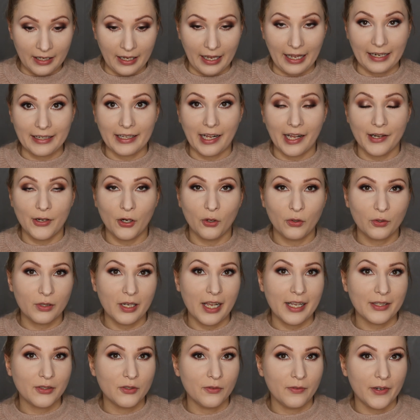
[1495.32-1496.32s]
And I don't
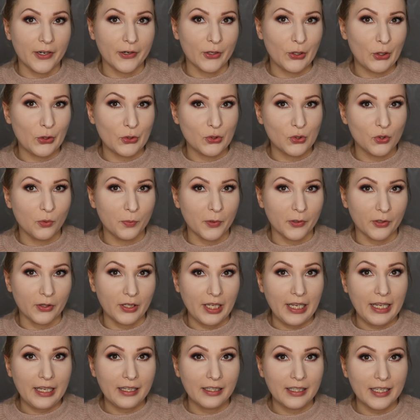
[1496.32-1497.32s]
like to wear those super
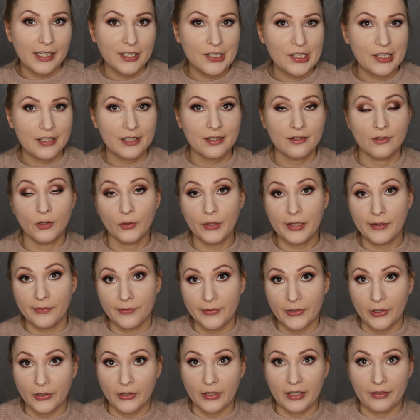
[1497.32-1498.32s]
thick lashes, nothing
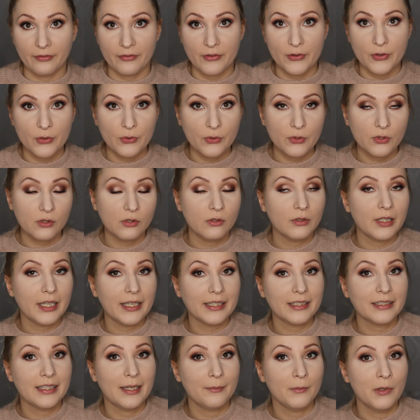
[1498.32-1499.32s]
wrong if you do
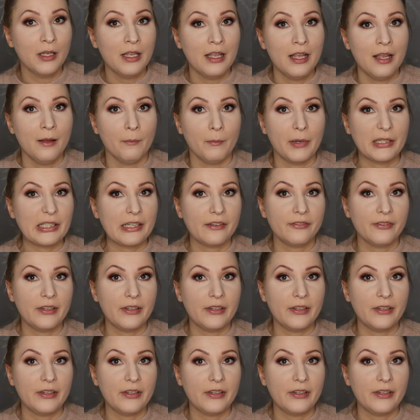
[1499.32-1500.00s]
like them, but I